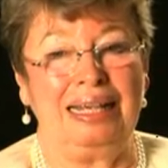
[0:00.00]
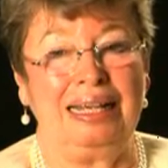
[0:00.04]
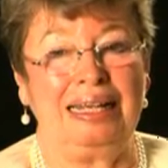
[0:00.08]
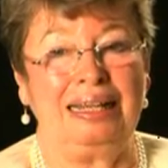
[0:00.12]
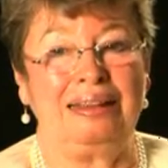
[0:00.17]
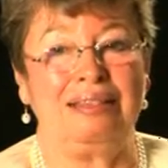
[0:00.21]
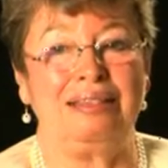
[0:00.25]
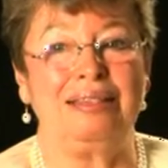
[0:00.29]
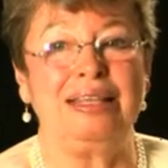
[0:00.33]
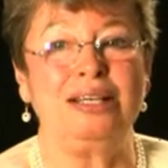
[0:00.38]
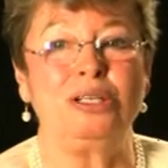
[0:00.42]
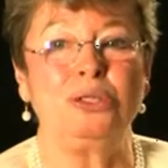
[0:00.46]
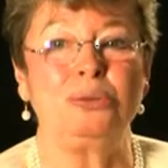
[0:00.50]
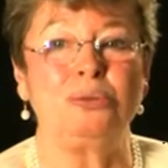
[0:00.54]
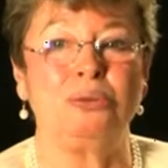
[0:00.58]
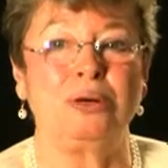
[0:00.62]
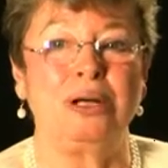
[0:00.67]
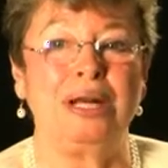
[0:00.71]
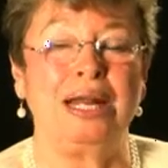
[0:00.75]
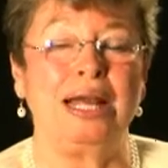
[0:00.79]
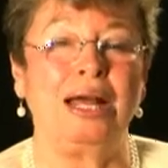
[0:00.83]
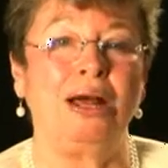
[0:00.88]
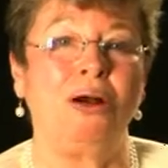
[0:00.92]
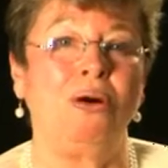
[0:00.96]
things
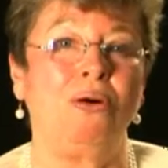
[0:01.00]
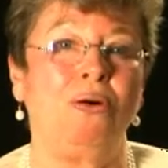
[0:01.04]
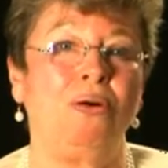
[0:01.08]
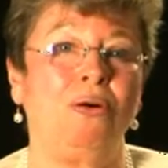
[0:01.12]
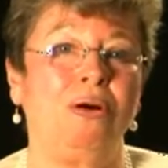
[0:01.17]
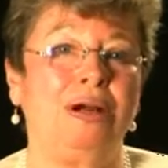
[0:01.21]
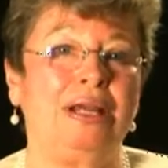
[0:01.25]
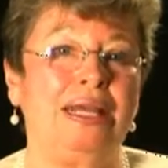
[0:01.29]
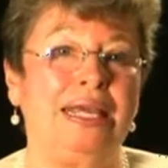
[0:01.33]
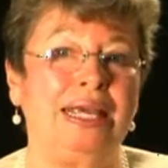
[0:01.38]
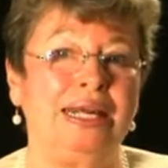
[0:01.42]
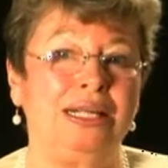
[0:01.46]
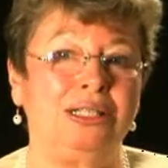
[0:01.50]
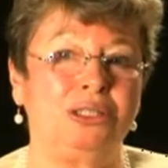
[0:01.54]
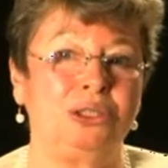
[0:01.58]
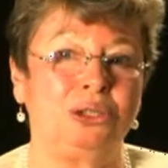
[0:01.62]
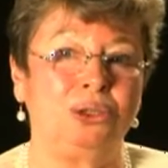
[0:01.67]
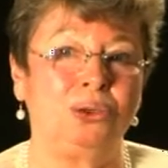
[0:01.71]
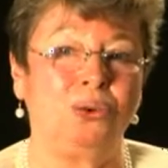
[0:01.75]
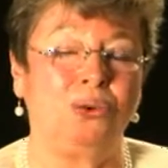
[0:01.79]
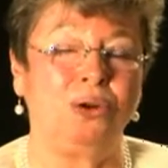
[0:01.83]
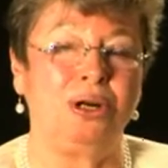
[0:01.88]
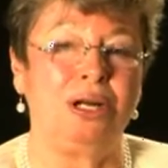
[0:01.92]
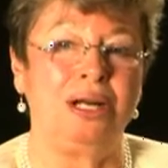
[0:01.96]
were now getting
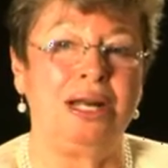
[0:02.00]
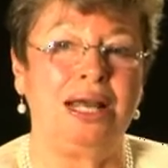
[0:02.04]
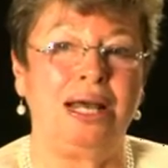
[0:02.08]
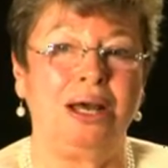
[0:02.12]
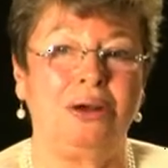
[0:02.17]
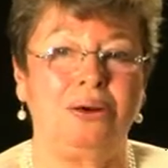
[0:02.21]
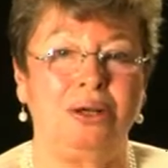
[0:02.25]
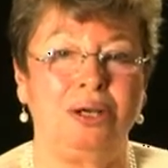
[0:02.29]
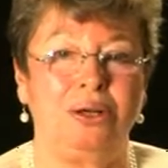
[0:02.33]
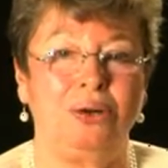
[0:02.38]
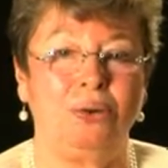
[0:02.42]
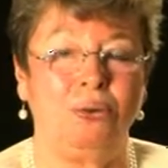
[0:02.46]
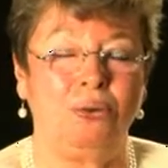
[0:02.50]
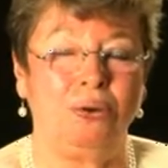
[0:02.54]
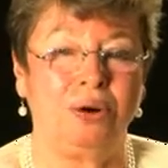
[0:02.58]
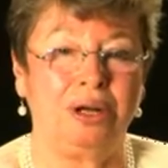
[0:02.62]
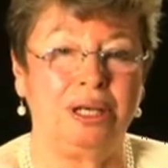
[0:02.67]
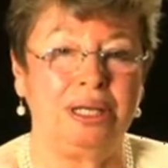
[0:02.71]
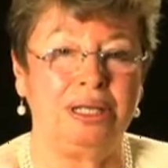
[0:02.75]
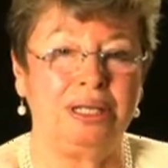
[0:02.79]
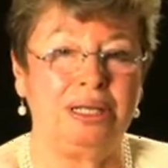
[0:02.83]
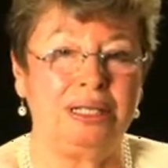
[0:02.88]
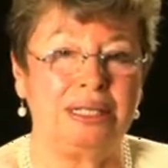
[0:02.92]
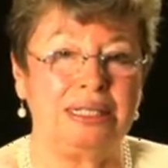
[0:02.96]
sorted out and
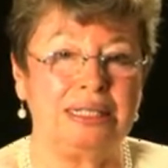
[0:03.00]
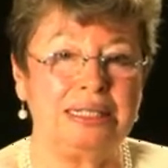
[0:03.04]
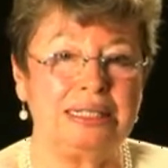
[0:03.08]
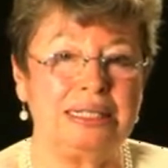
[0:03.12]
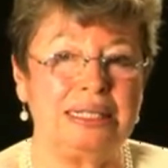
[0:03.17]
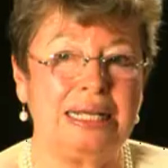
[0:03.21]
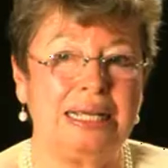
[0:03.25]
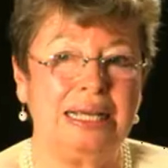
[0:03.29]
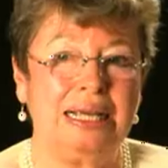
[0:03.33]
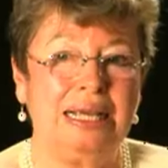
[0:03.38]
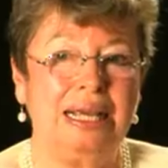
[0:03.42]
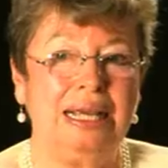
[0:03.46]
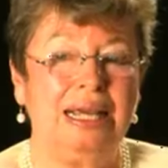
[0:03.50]
organized.